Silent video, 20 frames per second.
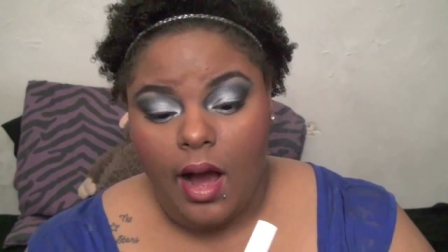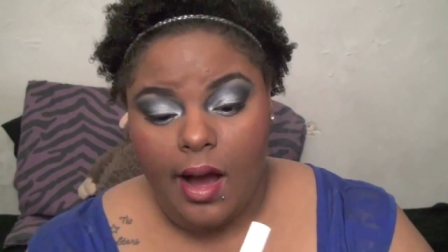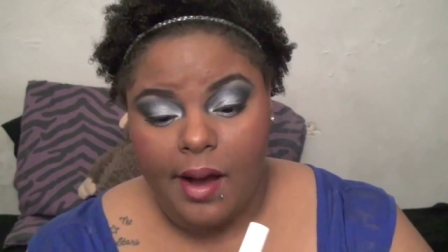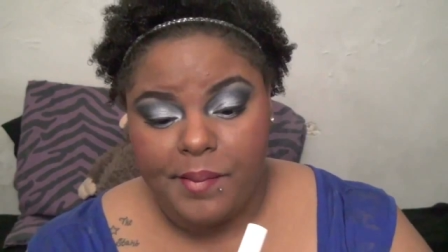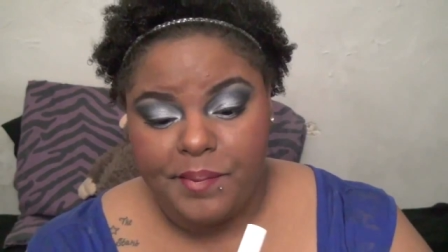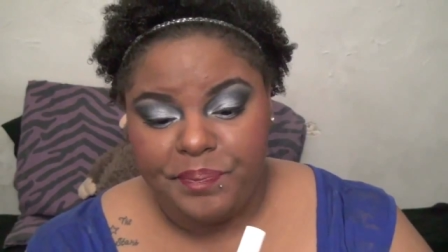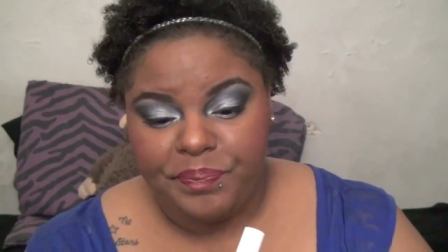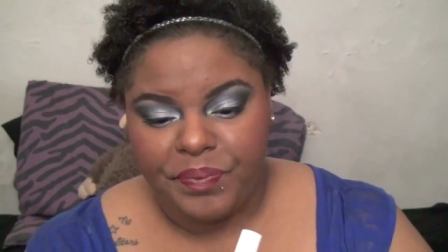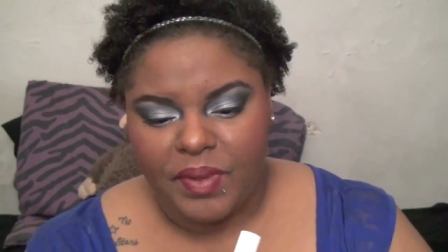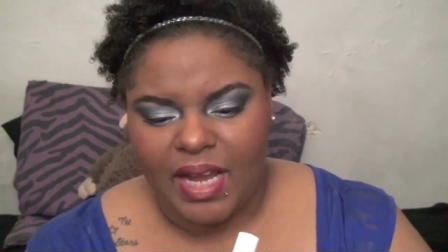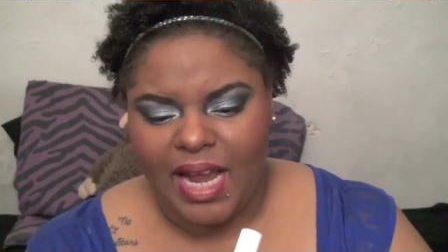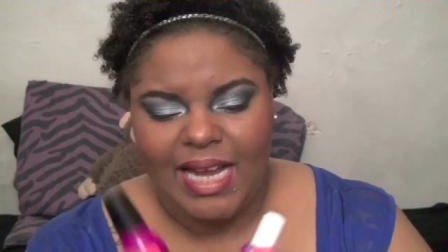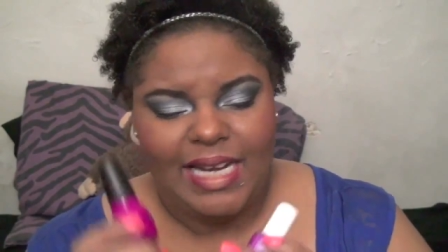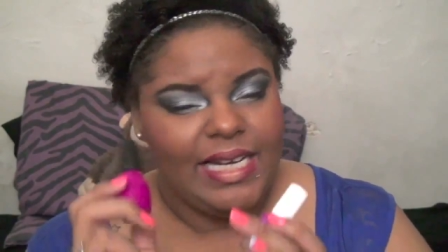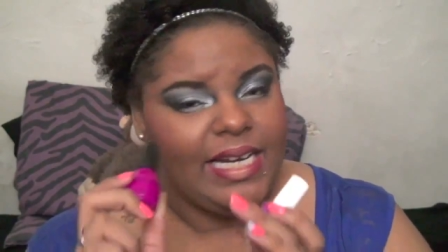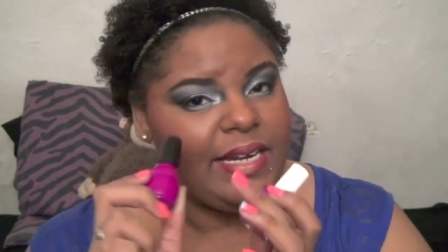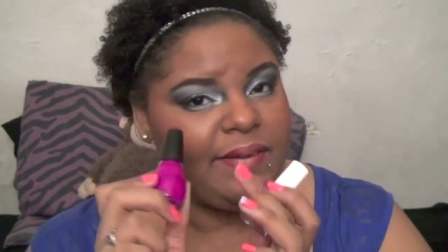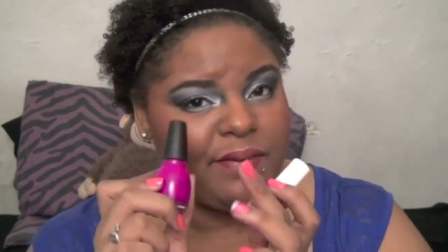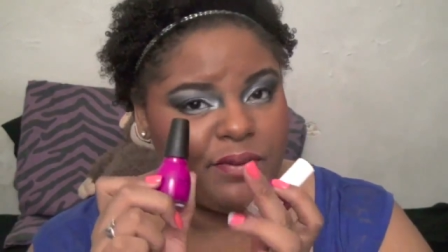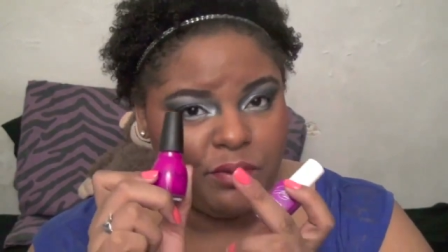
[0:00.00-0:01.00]
um, I
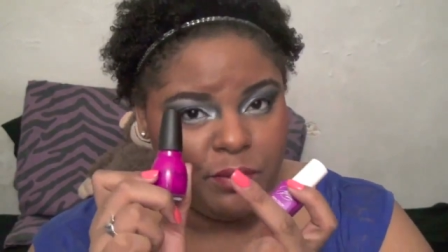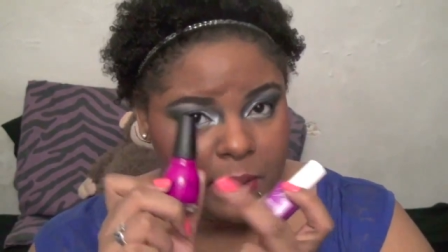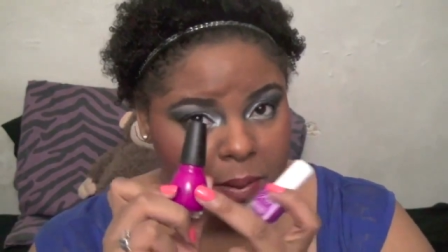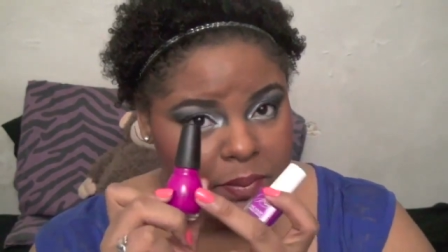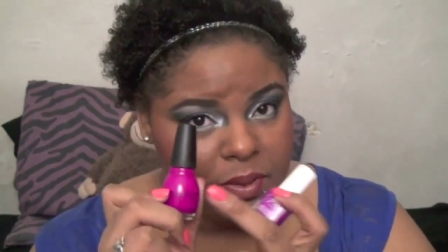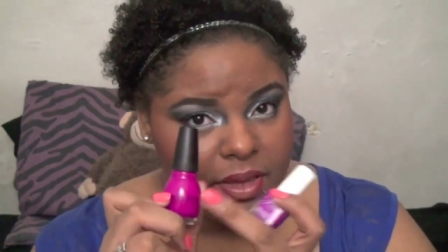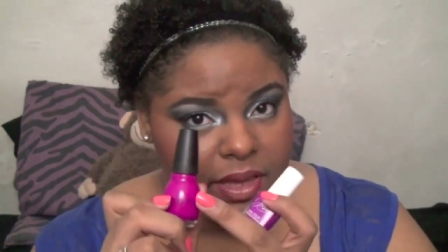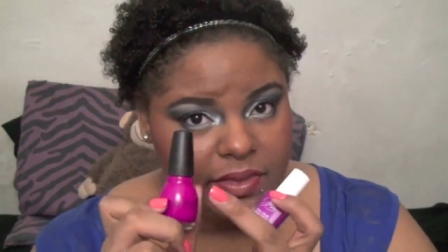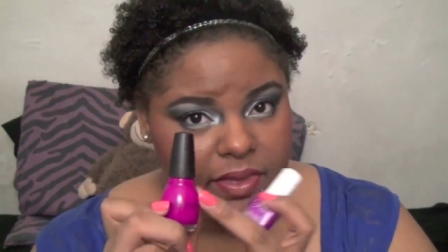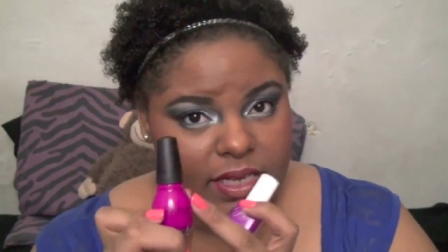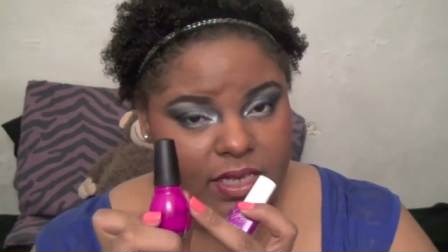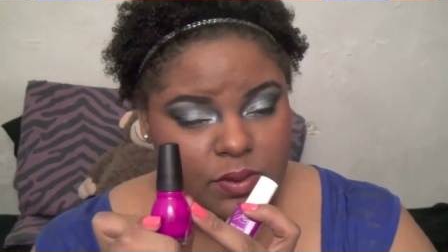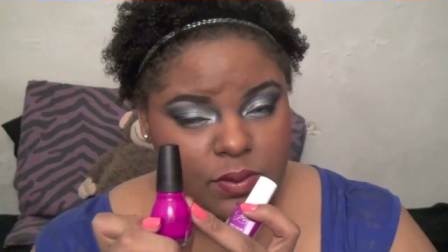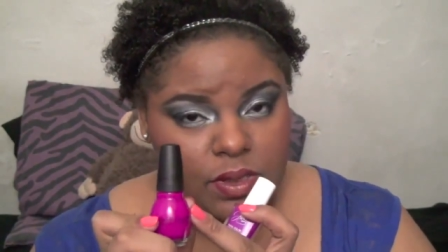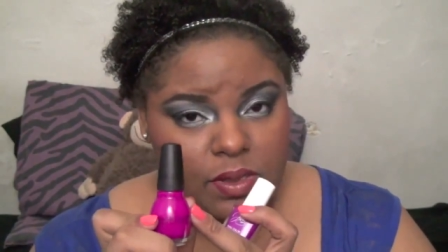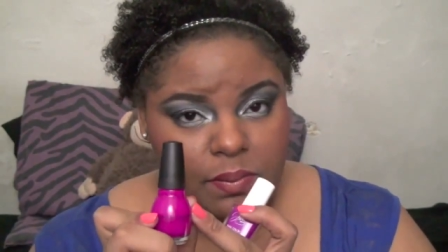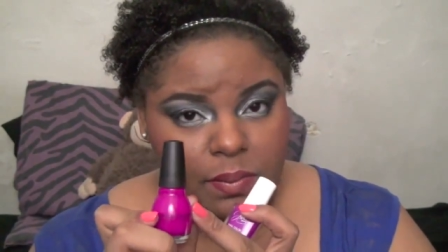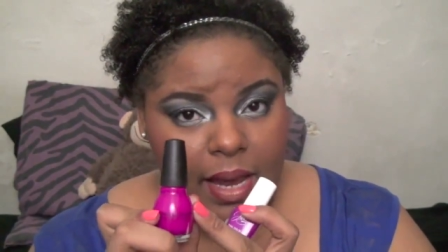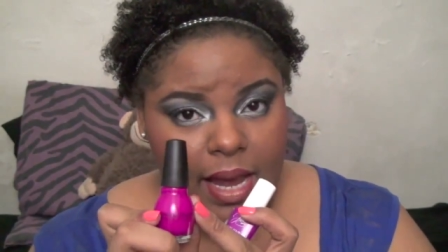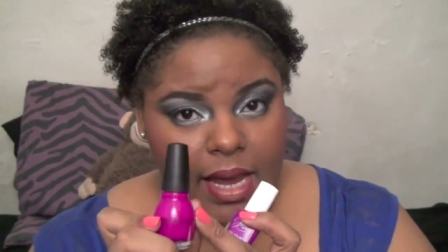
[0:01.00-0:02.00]
didn't even remember that this
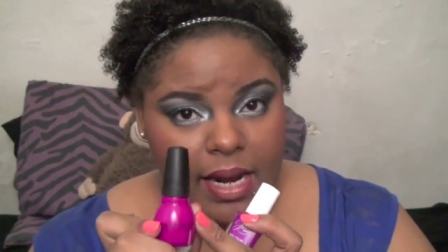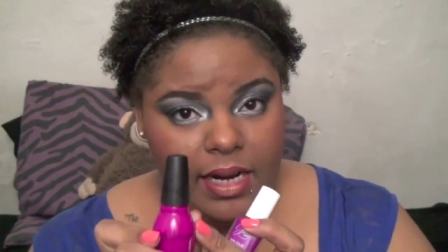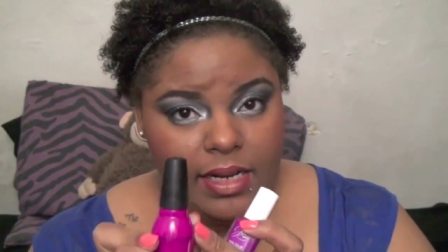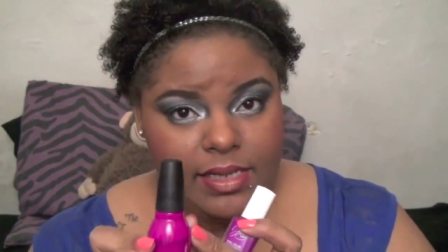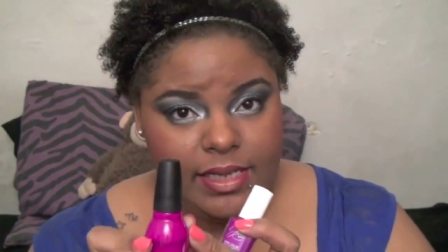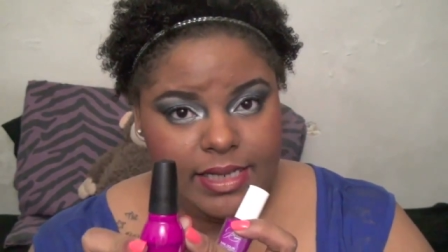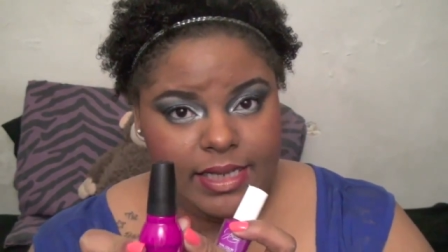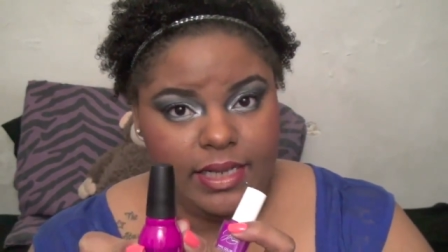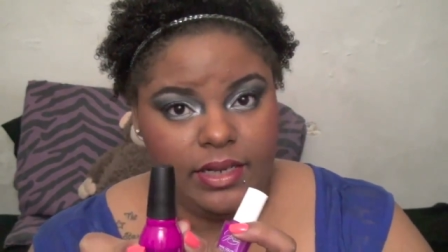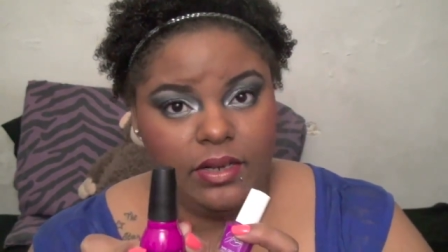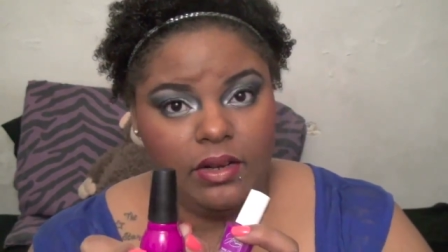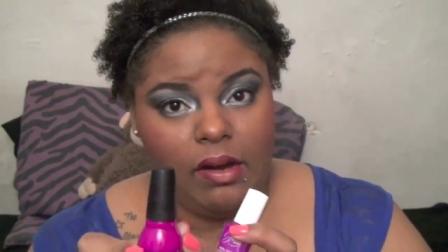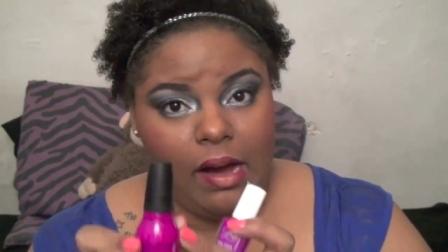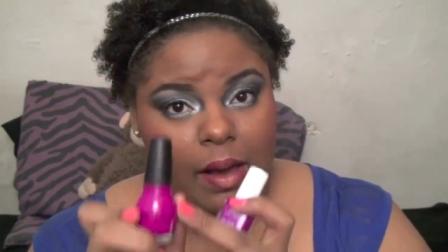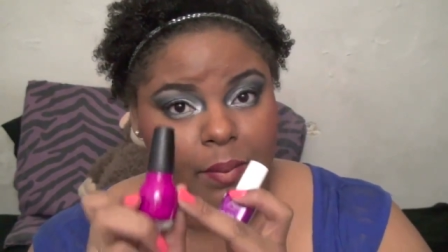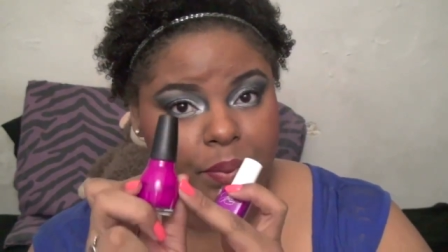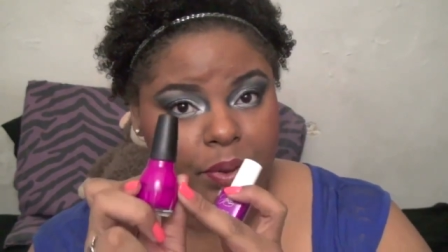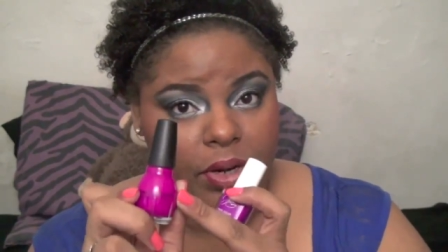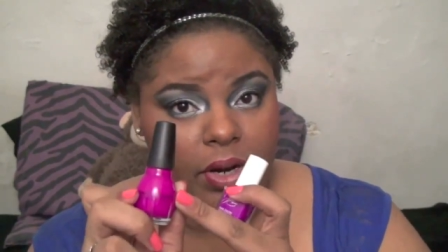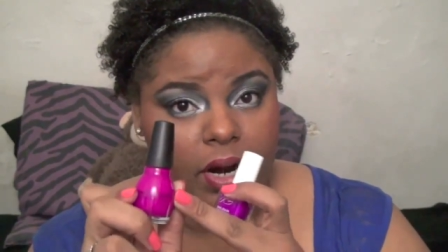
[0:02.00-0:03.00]
was matte until
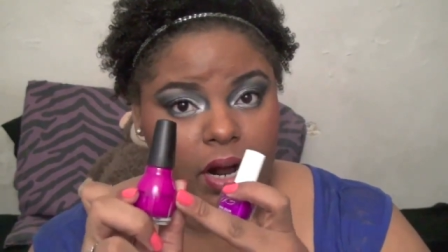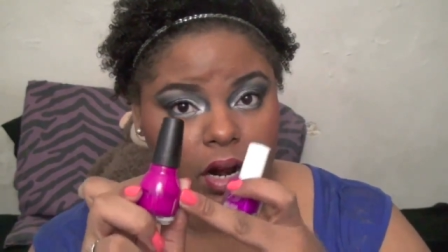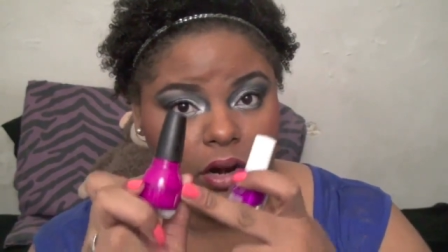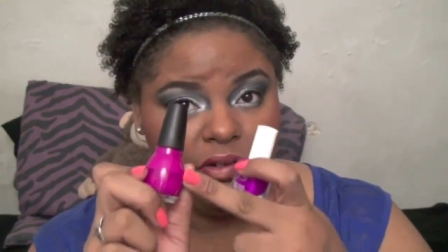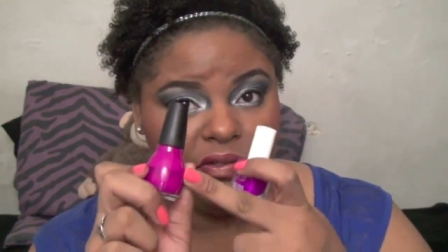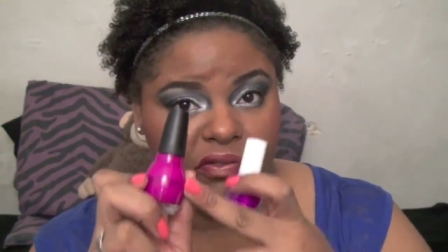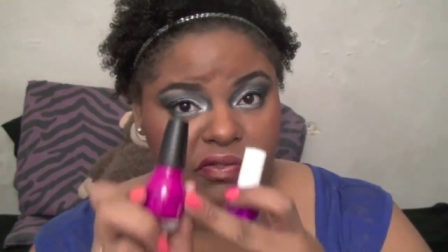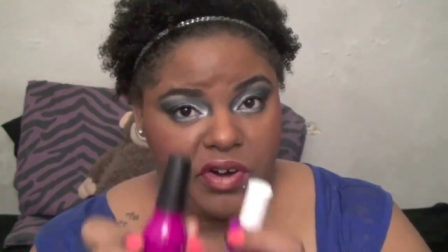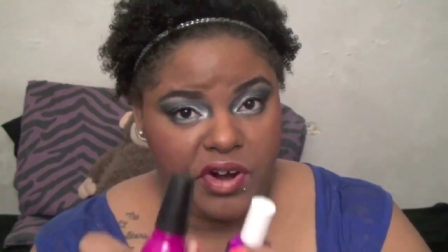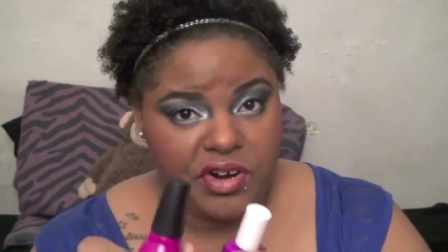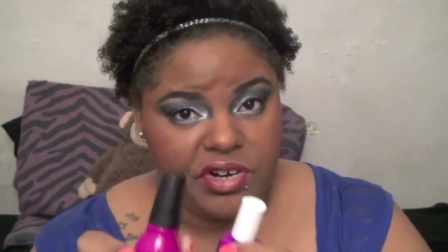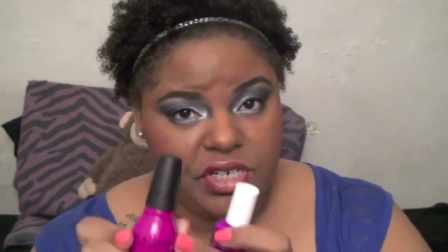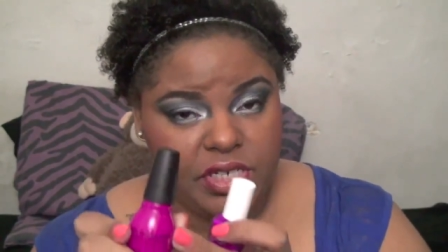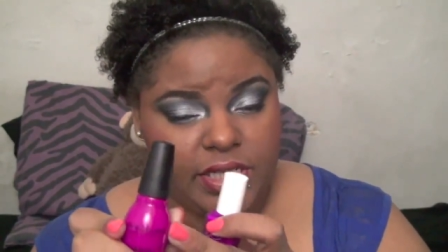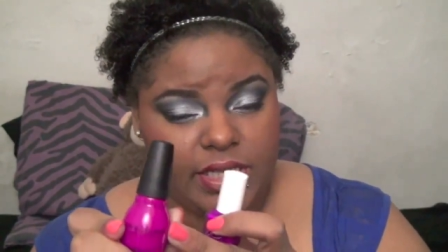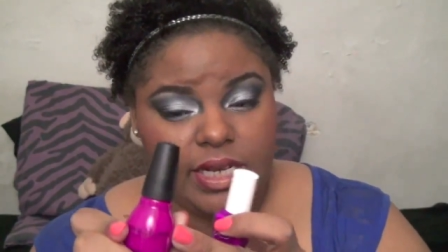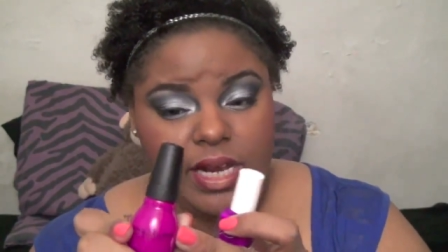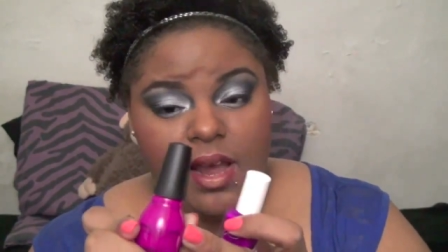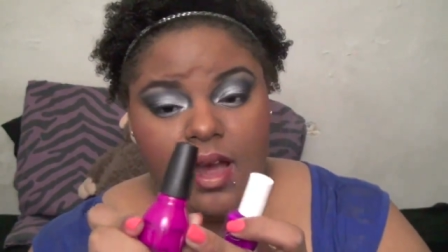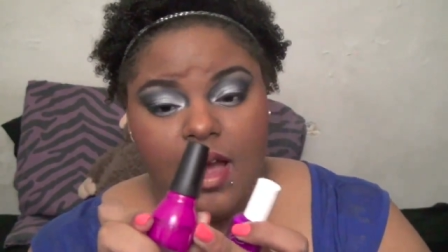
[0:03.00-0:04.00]
I put it on
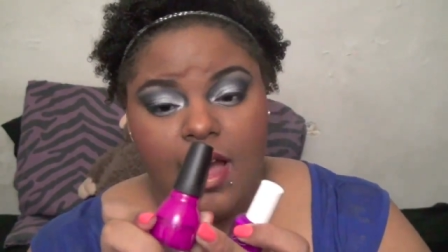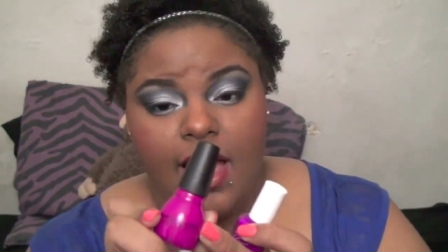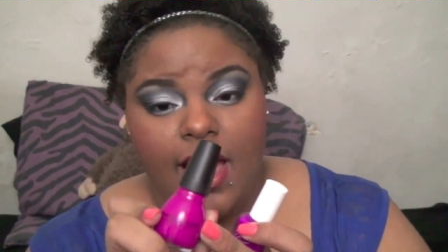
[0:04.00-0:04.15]
first